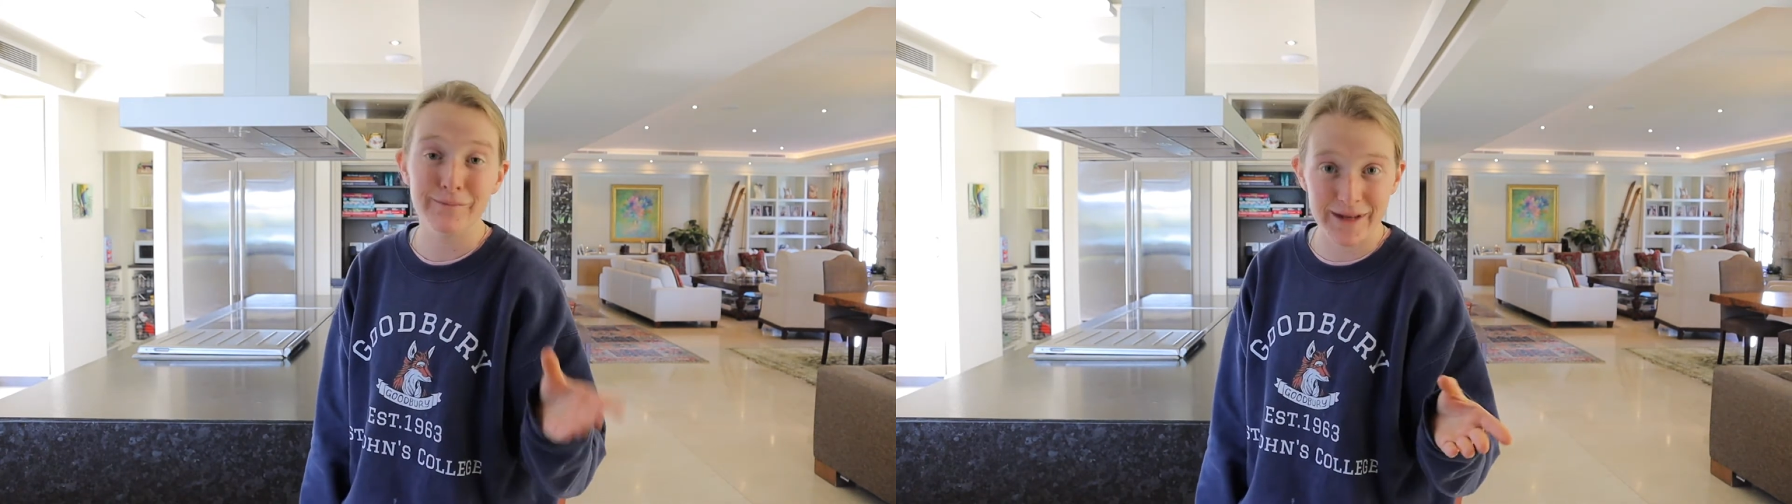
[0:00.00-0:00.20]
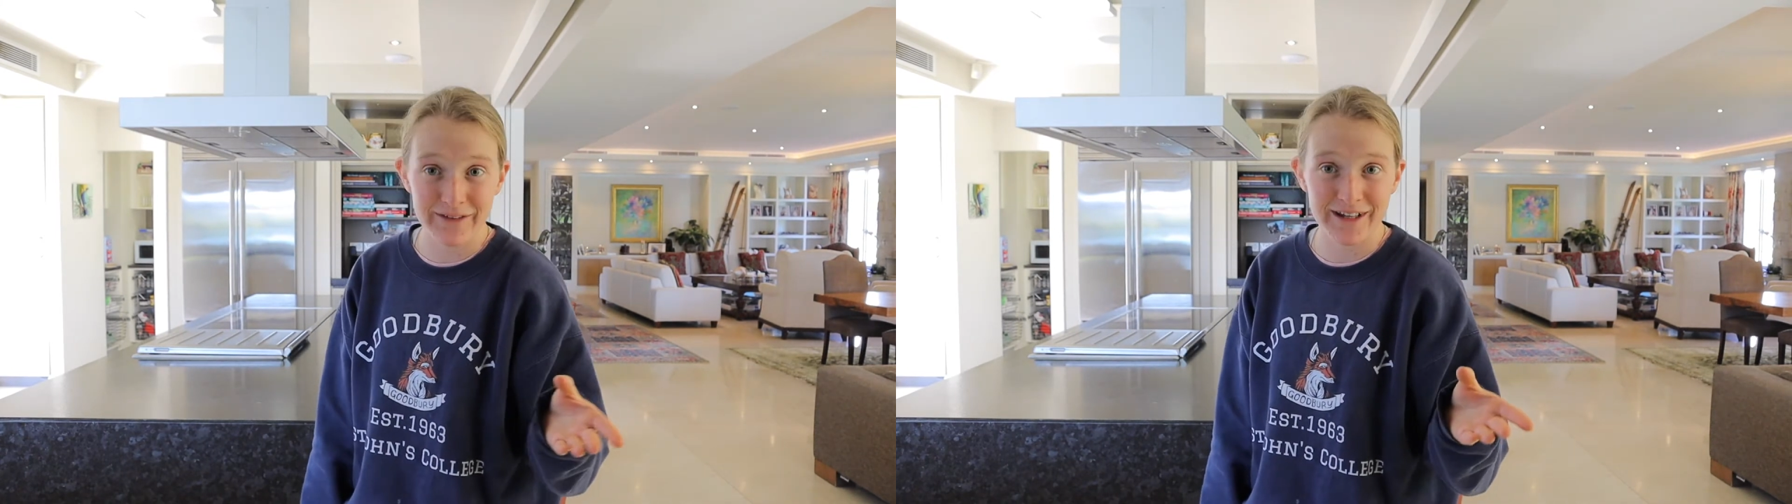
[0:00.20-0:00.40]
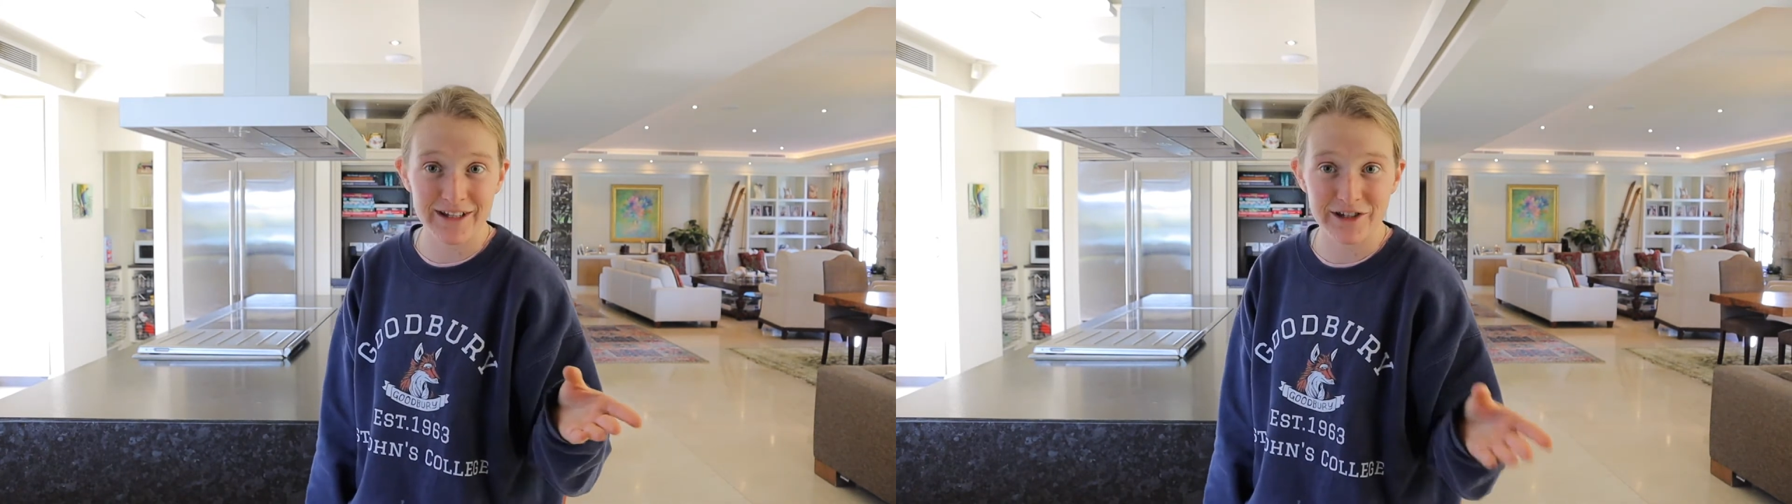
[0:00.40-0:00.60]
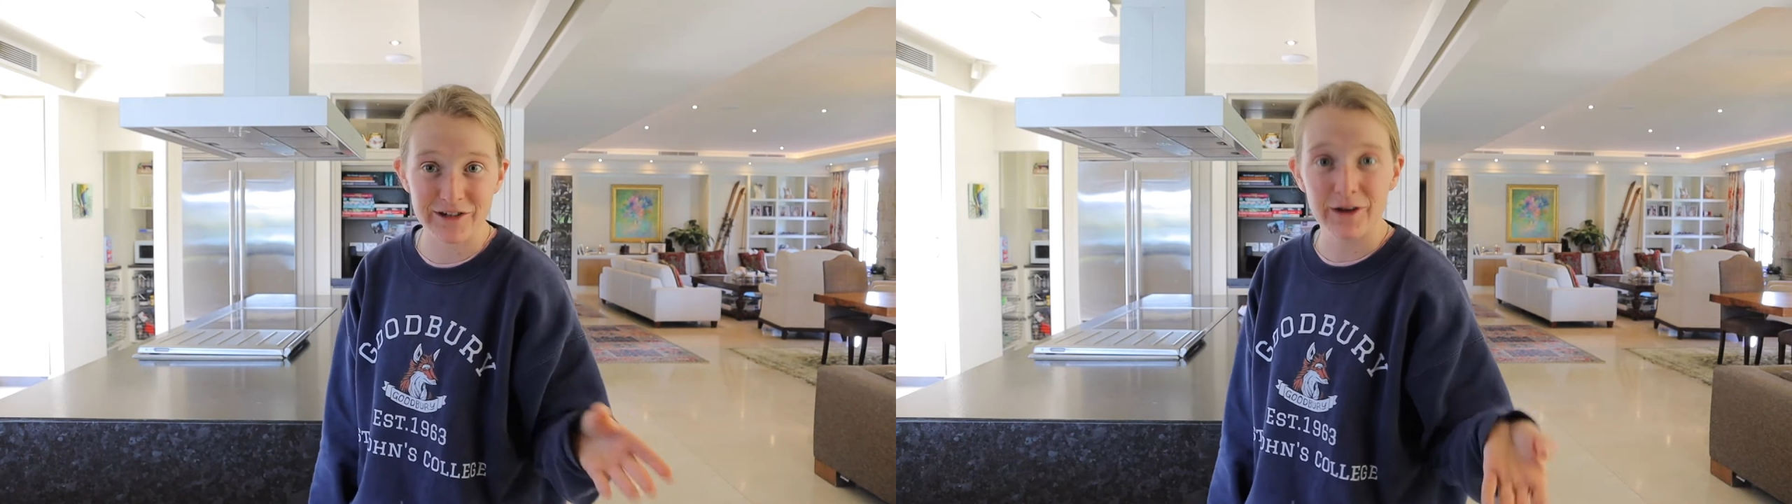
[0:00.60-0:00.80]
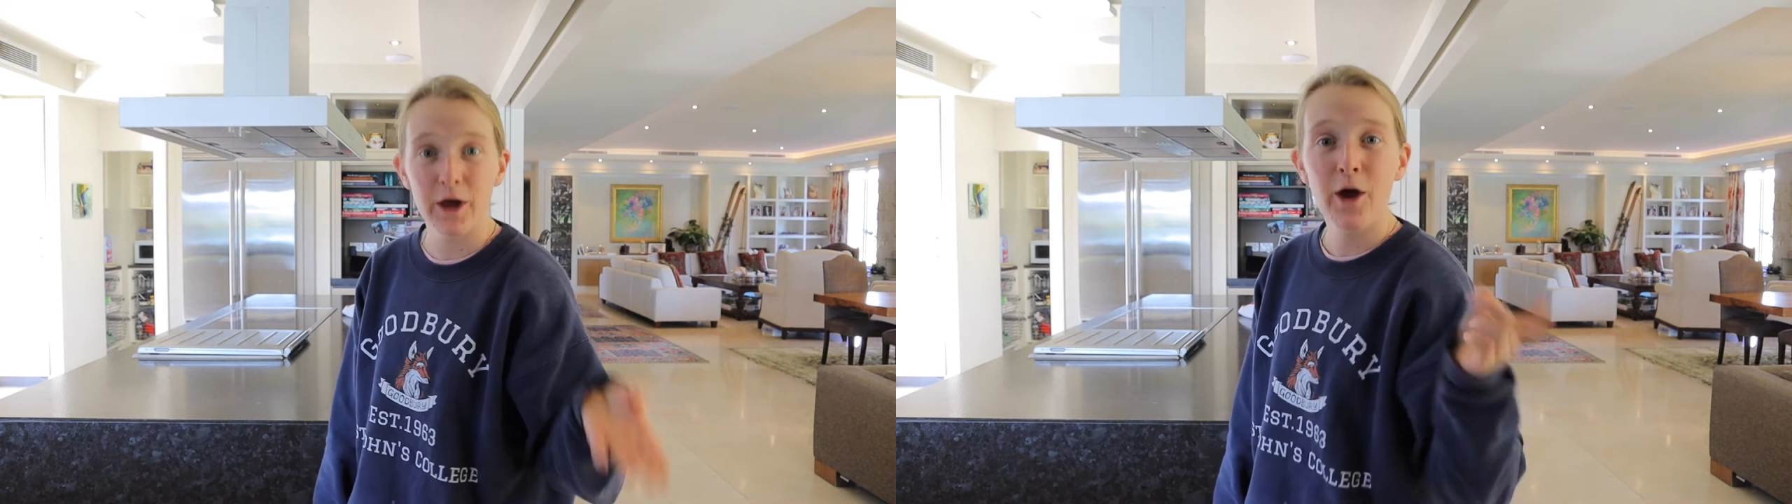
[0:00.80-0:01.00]
Bit of an
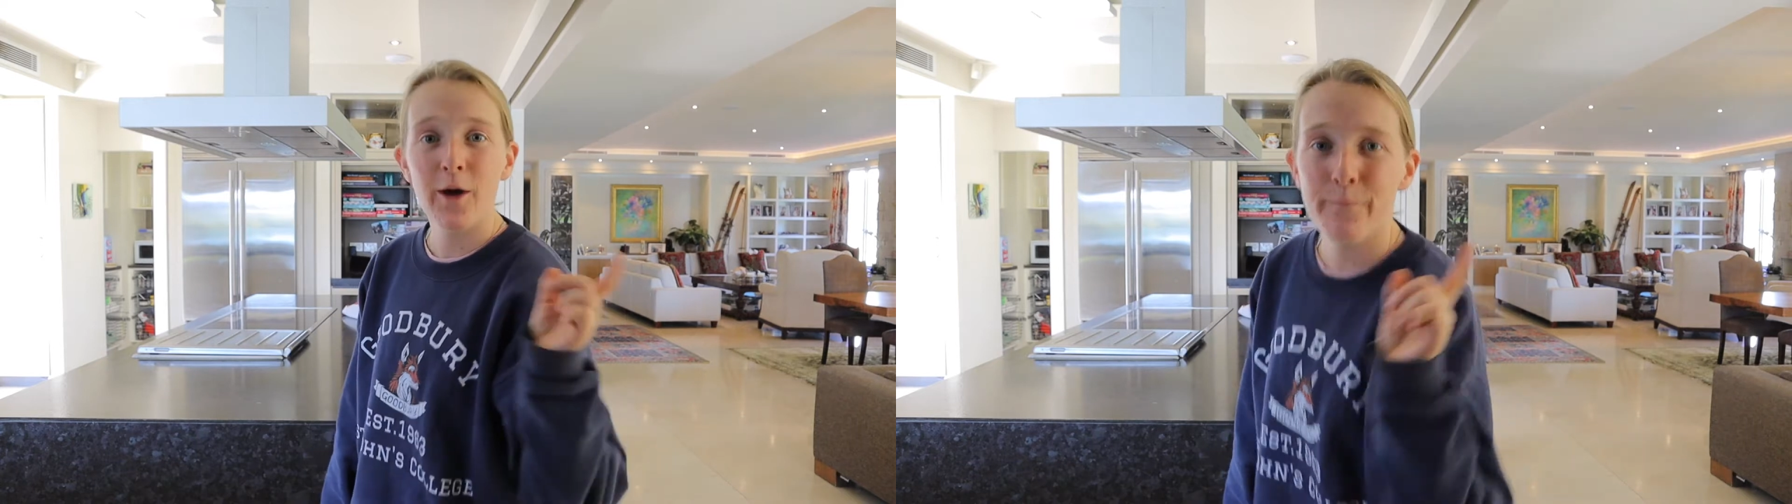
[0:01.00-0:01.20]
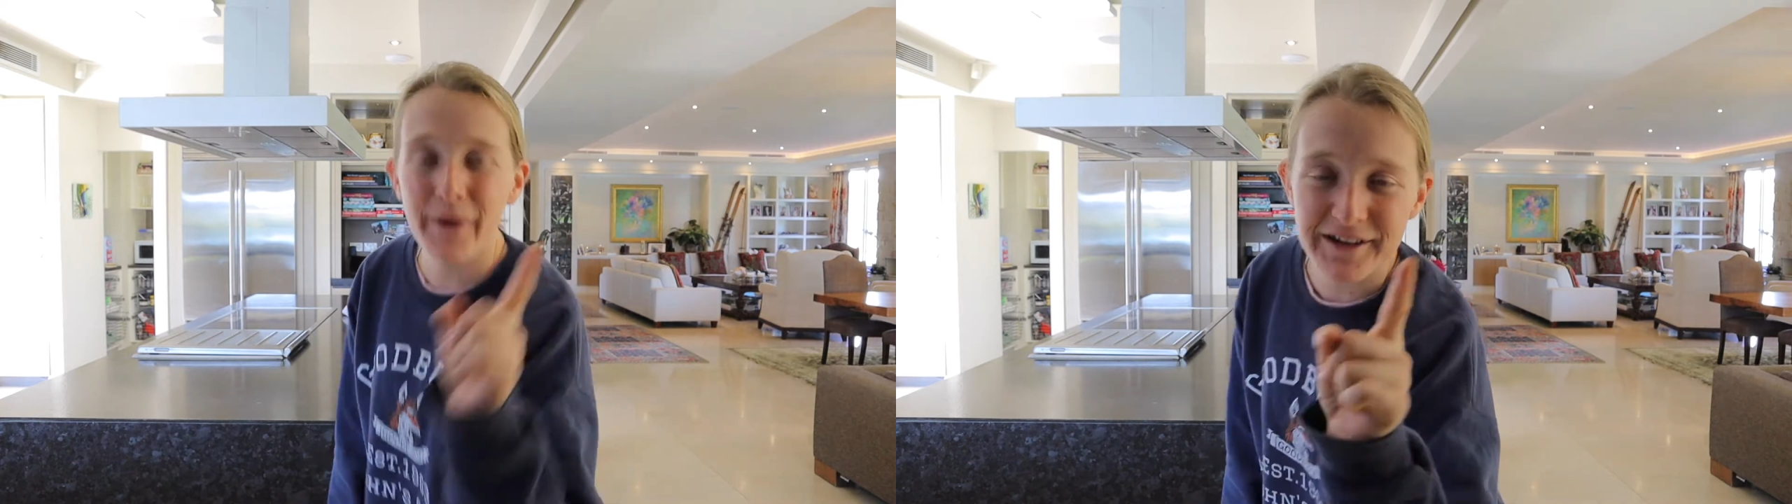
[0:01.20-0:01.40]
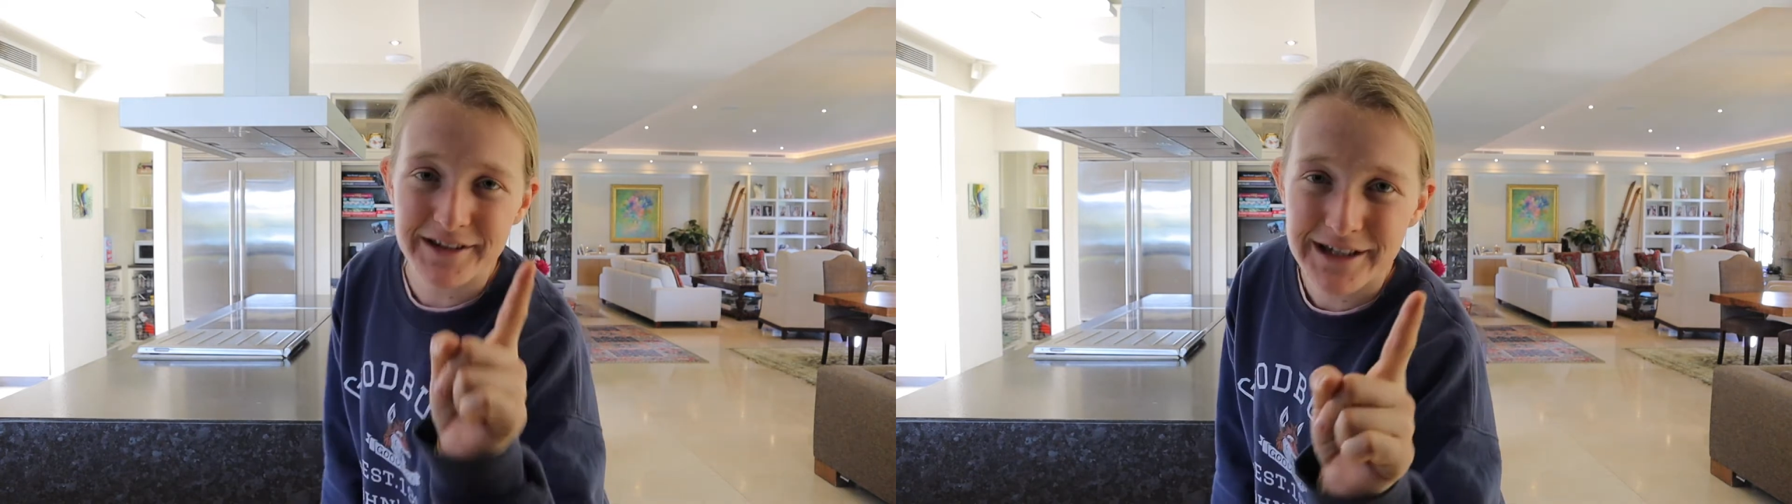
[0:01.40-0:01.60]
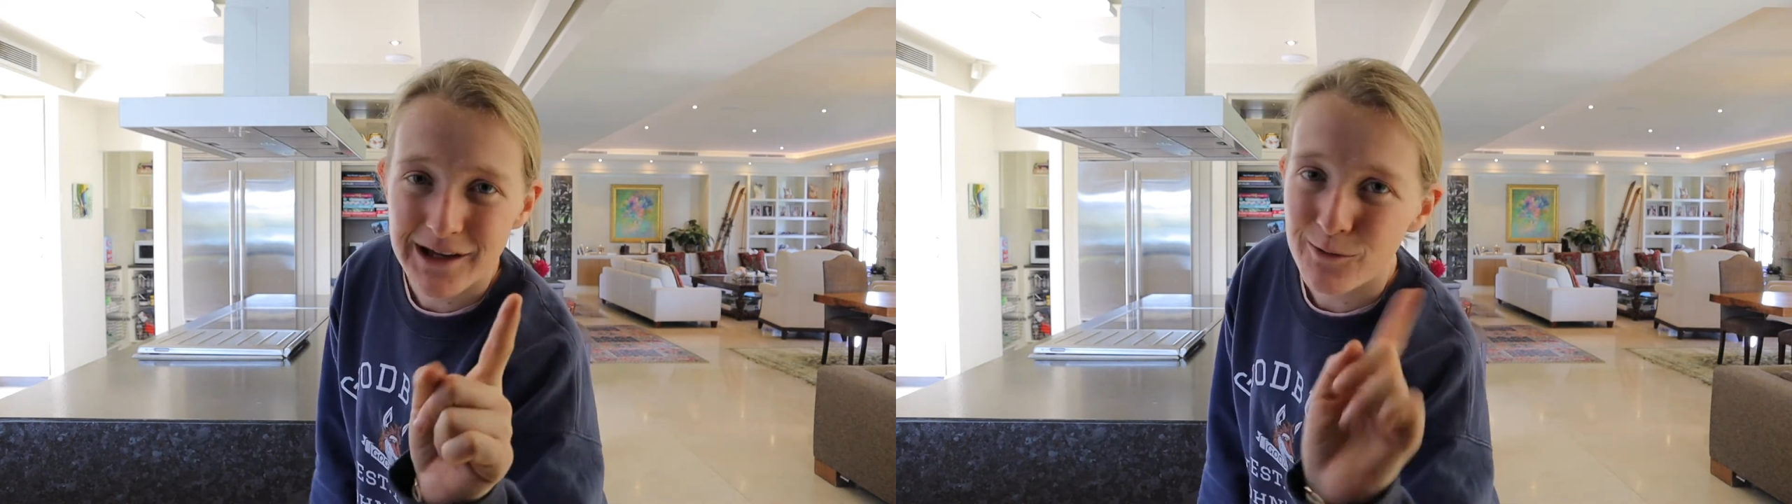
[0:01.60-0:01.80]
issue, but